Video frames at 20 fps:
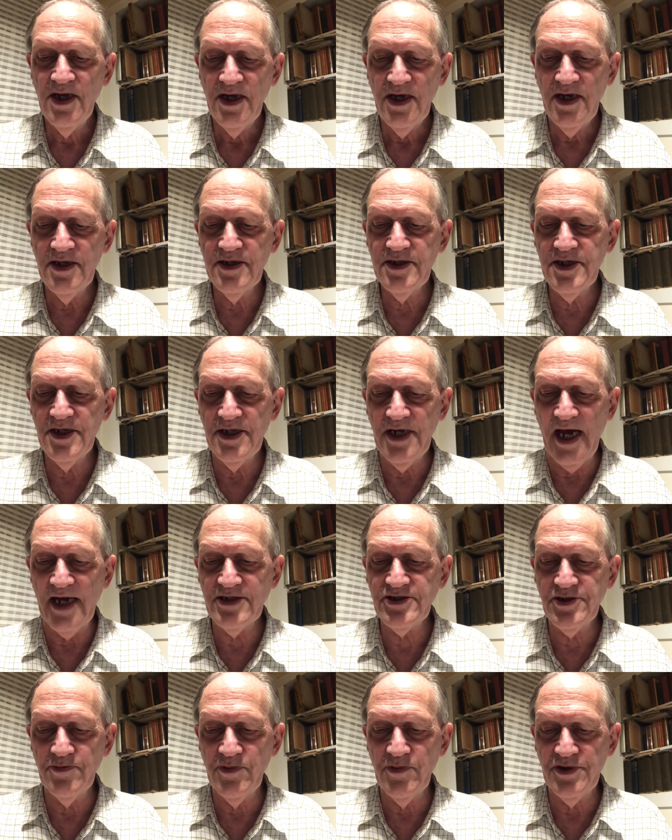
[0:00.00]
In
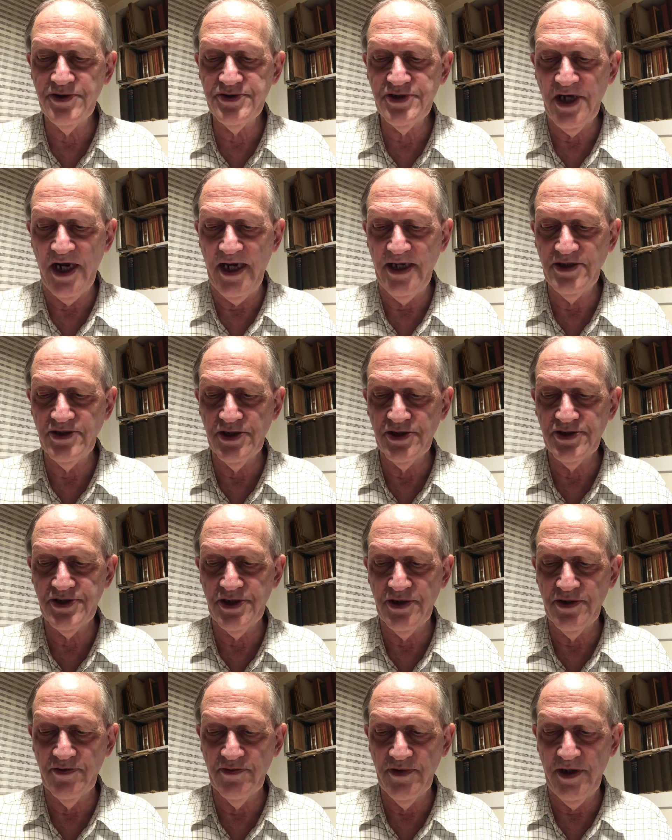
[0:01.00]
connection with changes
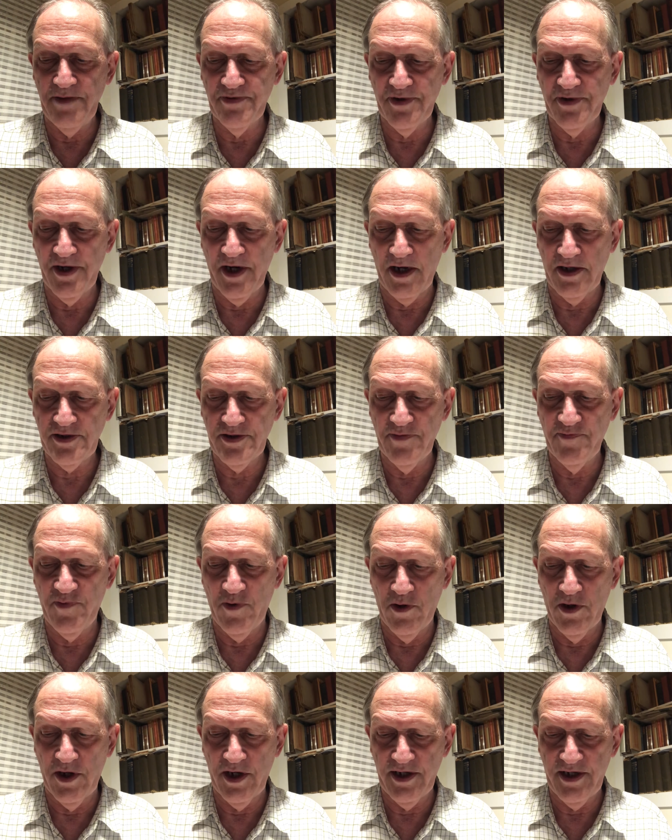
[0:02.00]
in the reproductive
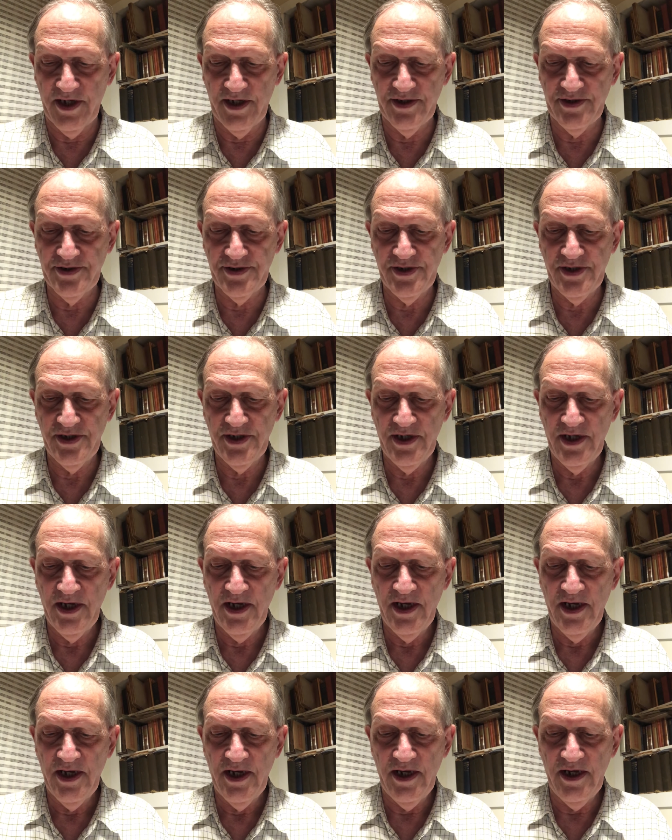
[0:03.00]
organs,
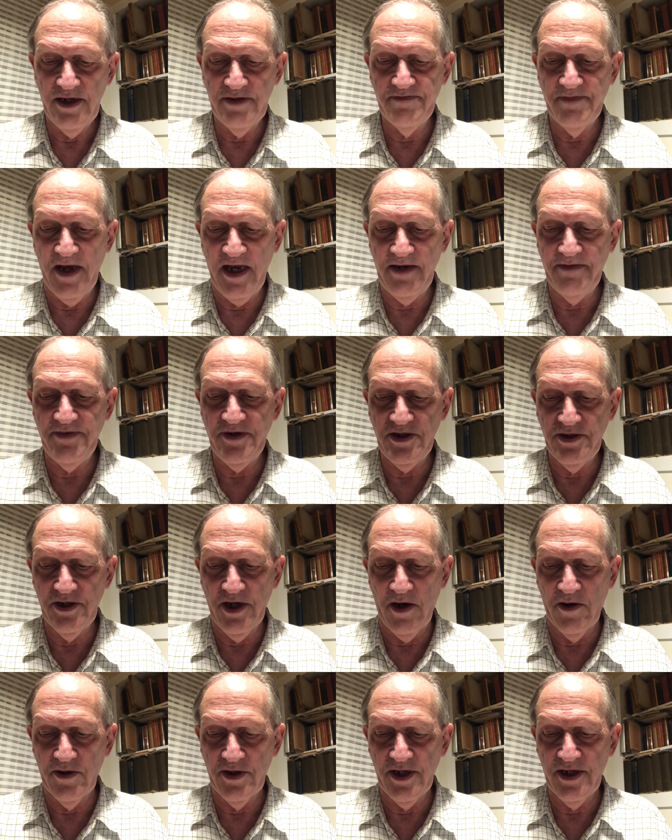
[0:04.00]
it may be
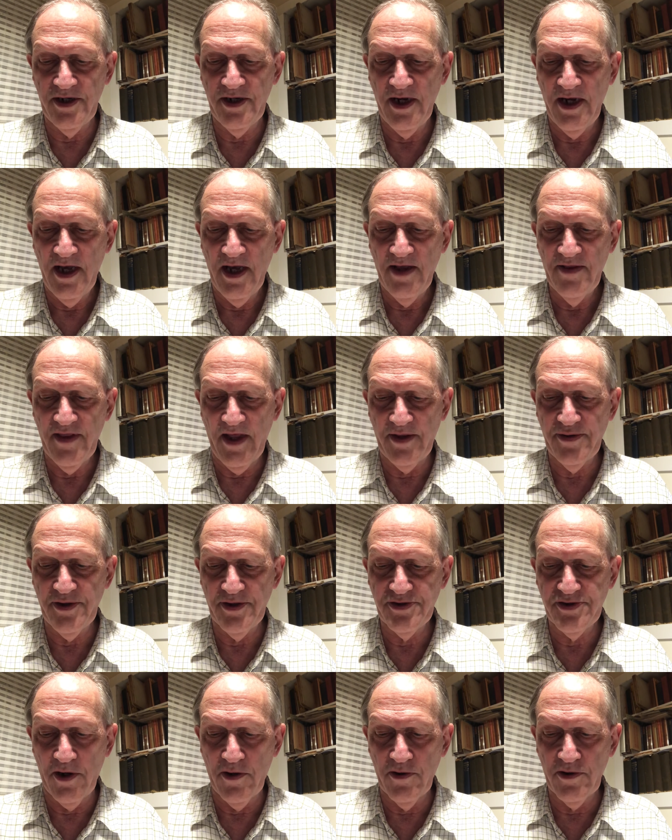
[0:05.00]
noted that the
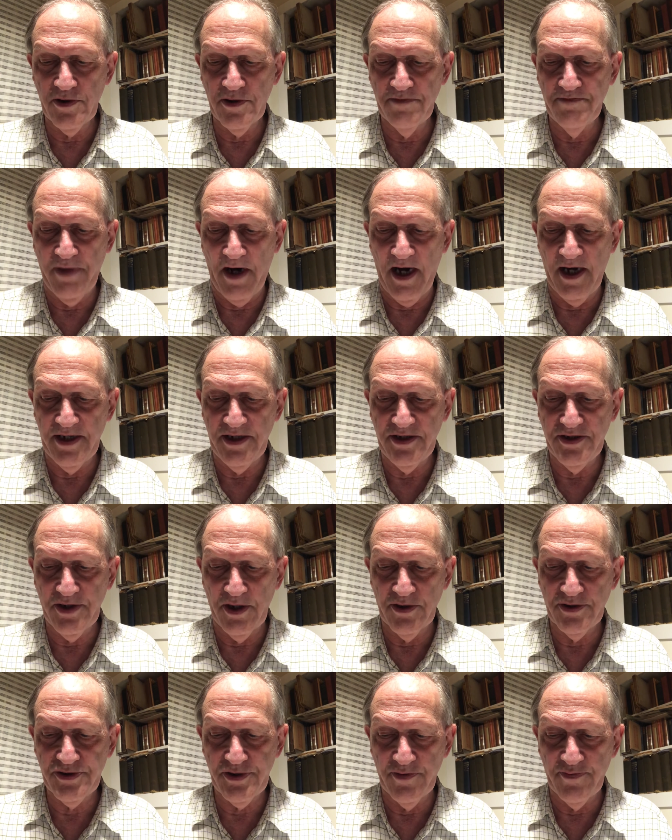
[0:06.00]
total body
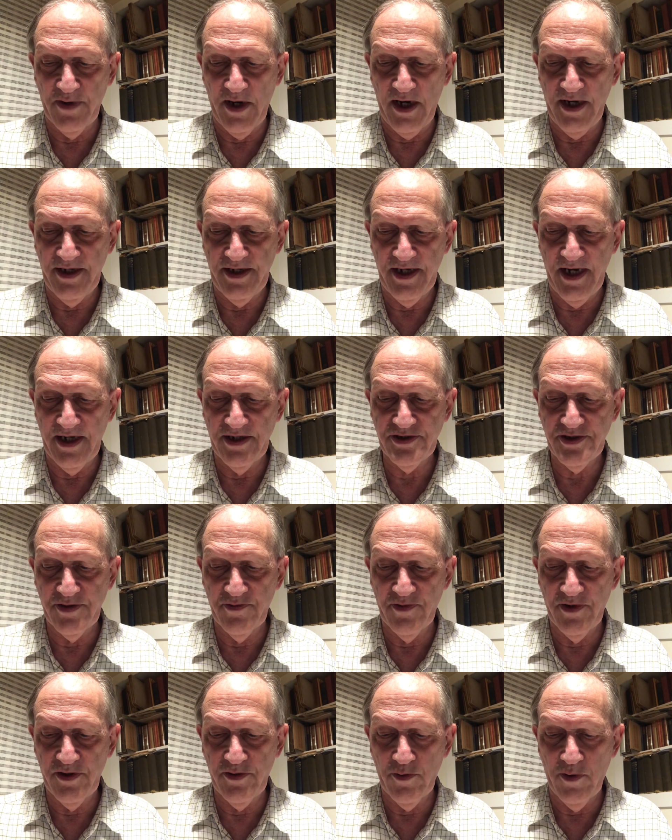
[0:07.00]
dose of radiation
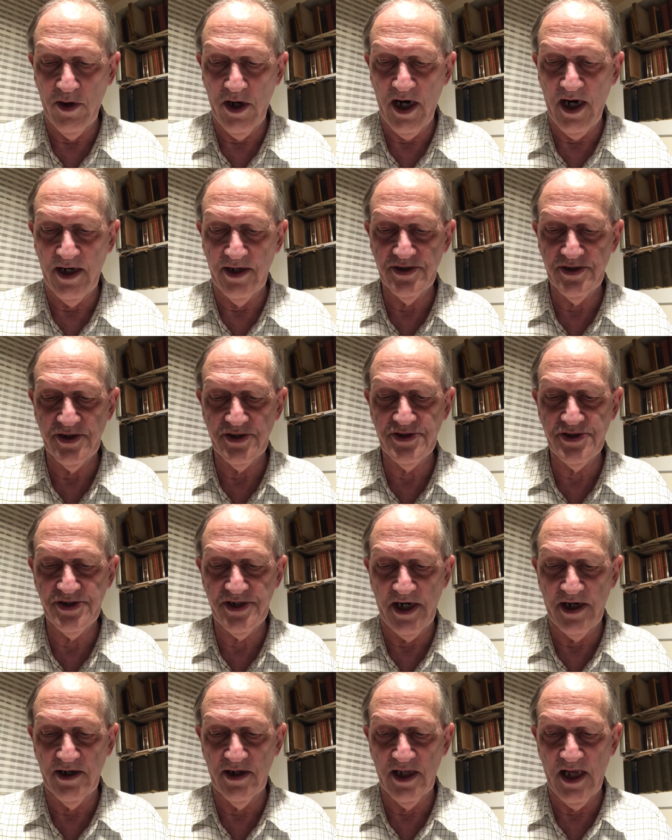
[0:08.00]
required to
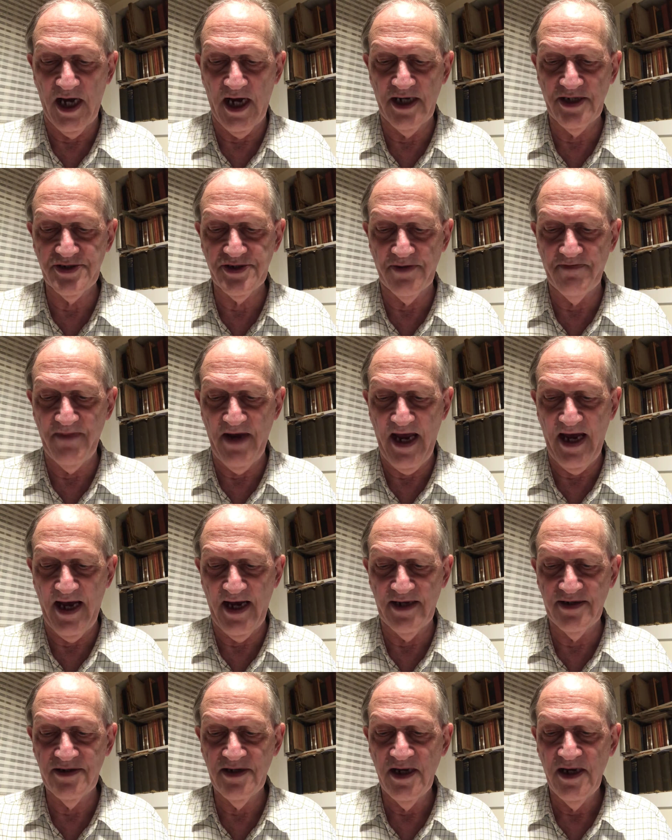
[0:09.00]
sterilize a
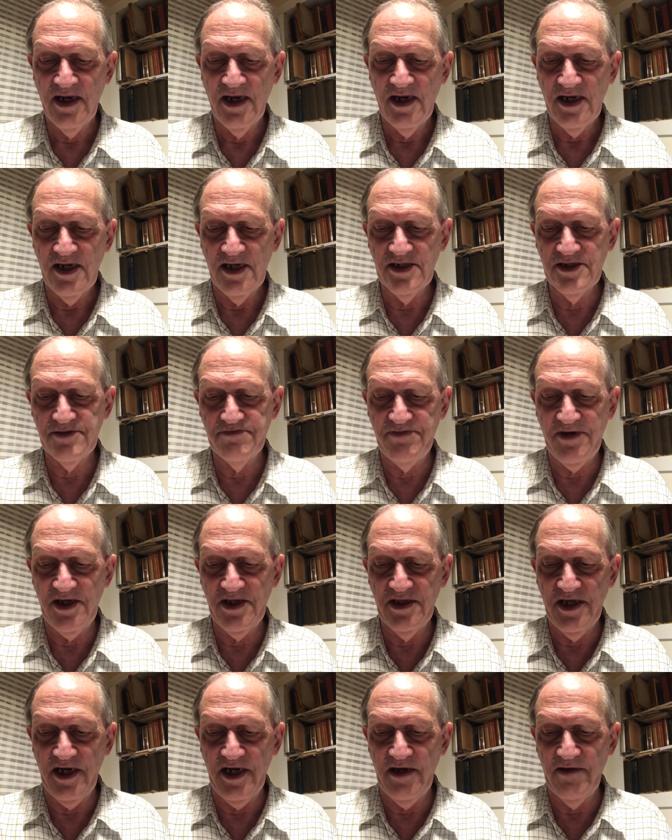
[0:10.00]
man is
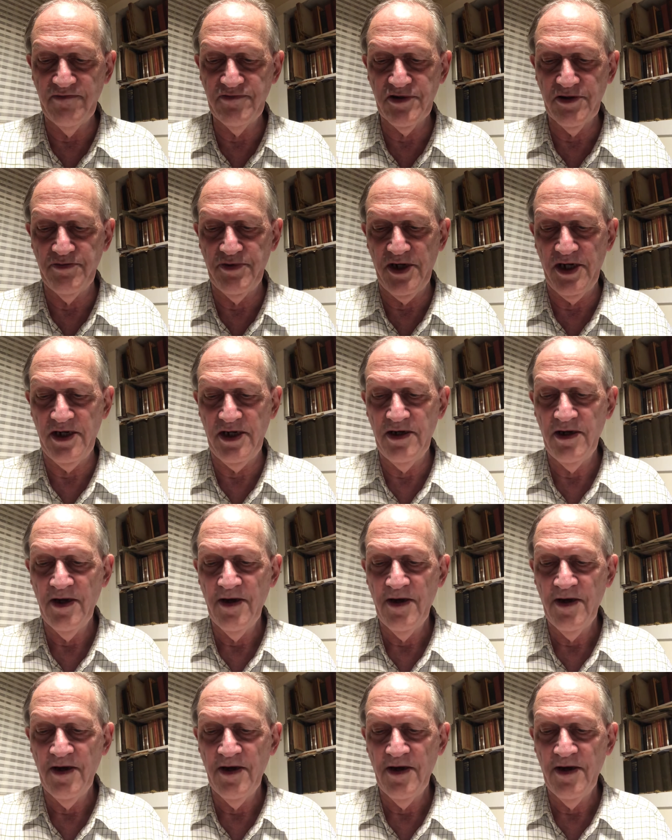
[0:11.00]
believed to be